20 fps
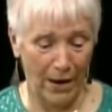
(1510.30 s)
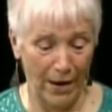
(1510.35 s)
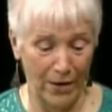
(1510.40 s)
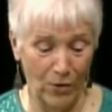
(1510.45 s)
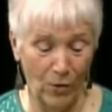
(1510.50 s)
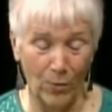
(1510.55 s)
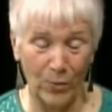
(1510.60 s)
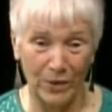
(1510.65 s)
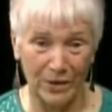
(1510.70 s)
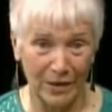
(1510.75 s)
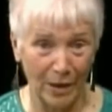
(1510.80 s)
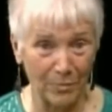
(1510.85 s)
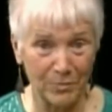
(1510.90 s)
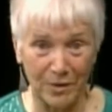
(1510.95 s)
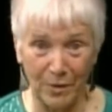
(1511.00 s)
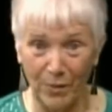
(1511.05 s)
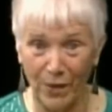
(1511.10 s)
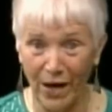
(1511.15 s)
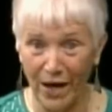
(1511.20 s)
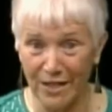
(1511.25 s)
I opened up
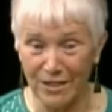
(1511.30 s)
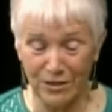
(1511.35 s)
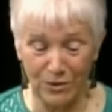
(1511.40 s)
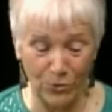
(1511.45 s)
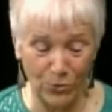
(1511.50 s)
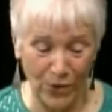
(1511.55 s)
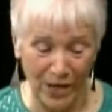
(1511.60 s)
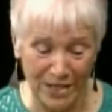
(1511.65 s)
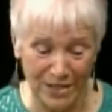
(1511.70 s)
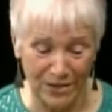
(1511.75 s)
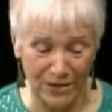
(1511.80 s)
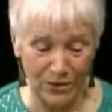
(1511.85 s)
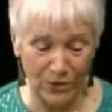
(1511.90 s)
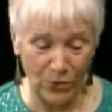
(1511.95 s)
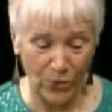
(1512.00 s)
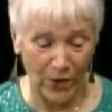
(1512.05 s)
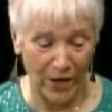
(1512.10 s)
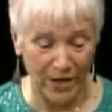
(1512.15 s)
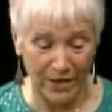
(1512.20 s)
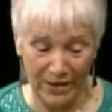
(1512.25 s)
the box. The rest of
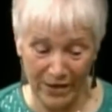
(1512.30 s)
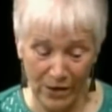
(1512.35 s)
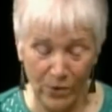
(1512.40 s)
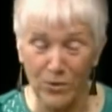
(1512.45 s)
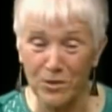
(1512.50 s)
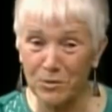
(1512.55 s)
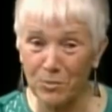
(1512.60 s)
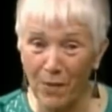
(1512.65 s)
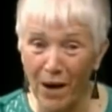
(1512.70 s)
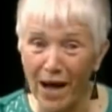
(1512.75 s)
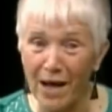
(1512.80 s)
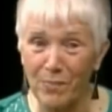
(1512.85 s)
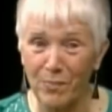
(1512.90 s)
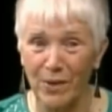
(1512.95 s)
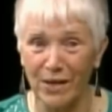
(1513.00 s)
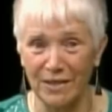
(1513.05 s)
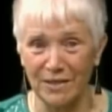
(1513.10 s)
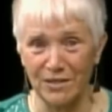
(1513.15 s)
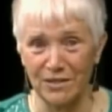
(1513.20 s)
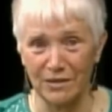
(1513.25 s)
the way, there was my
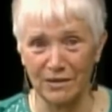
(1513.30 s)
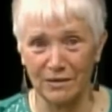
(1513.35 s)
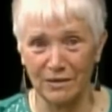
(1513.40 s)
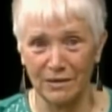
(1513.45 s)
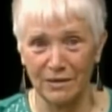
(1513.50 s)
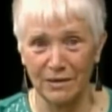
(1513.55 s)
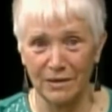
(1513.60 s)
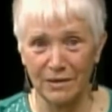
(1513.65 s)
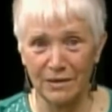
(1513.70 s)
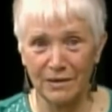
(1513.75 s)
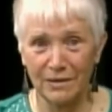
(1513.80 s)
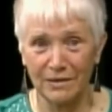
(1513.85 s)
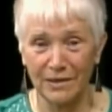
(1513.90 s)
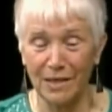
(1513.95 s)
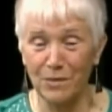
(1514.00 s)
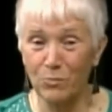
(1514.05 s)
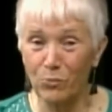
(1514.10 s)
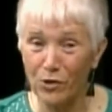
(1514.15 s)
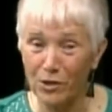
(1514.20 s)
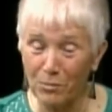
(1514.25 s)
pencil.
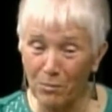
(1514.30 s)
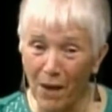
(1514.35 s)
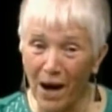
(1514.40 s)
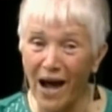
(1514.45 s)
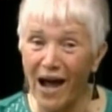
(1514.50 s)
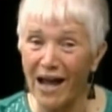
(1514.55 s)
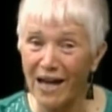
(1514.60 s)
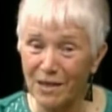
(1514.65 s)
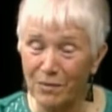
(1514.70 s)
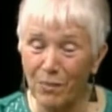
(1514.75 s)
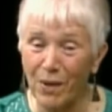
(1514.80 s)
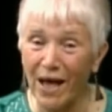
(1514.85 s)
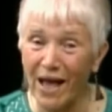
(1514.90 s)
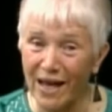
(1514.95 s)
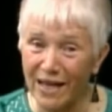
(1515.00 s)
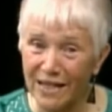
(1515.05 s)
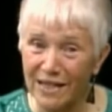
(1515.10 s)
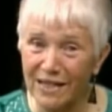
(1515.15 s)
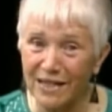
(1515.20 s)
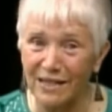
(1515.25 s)
They'd put mine
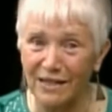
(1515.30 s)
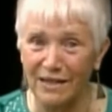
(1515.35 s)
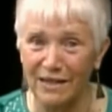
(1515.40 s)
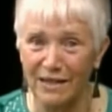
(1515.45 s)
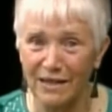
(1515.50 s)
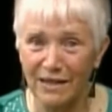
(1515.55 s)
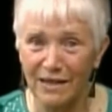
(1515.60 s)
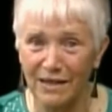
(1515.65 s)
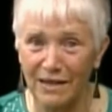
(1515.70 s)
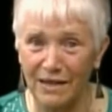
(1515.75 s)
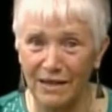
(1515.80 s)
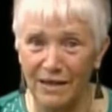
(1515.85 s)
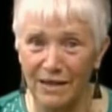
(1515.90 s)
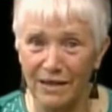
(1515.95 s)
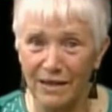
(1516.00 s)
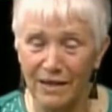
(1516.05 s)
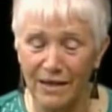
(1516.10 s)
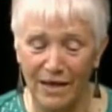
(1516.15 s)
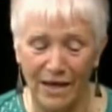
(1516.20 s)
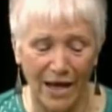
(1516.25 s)
back in.
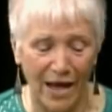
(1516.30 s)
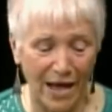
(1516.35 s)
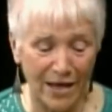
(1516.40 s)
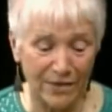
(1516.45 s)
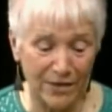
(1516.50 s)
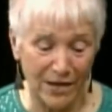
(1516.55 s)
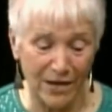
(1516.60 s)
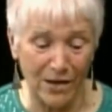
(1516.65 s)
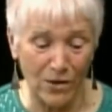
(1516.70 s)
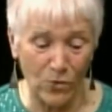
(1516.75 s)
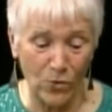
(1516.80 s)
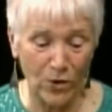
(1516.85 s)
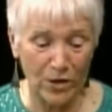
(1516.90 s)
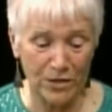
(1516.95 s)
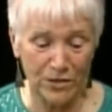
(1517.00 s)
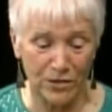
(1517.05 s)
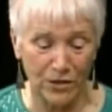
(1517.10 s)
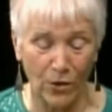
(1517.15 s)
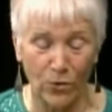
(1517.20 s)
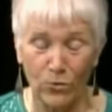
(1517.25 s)
And there
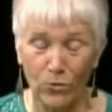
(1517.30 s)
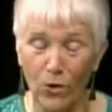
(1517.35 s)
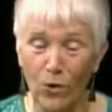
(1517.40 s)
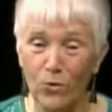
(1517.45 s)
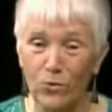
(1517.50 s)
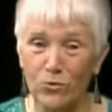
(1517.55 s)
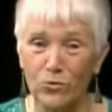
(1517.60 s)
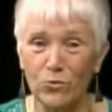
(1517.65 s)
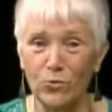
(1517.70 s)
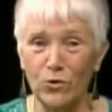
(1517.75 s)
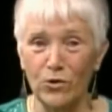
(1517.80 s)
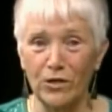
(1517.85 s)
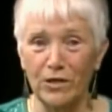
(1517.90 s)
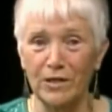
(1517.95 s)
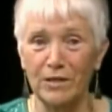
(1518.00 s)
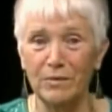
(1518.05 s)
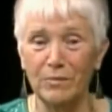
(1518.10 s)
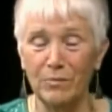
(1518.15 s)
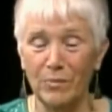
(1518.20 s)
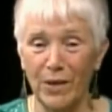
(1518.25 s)
was a
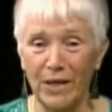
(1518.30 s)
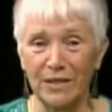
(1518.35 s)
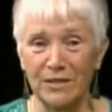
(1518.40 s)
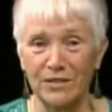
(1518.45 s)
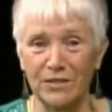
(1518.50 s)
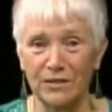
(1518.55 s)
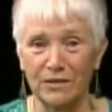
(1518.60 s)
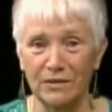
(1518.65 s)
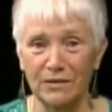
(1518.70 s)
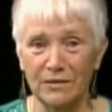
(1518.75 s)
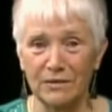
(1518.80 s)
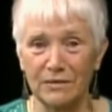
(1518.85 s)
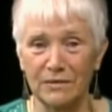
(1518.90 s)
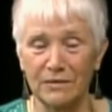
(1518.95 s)
rosewood pencil.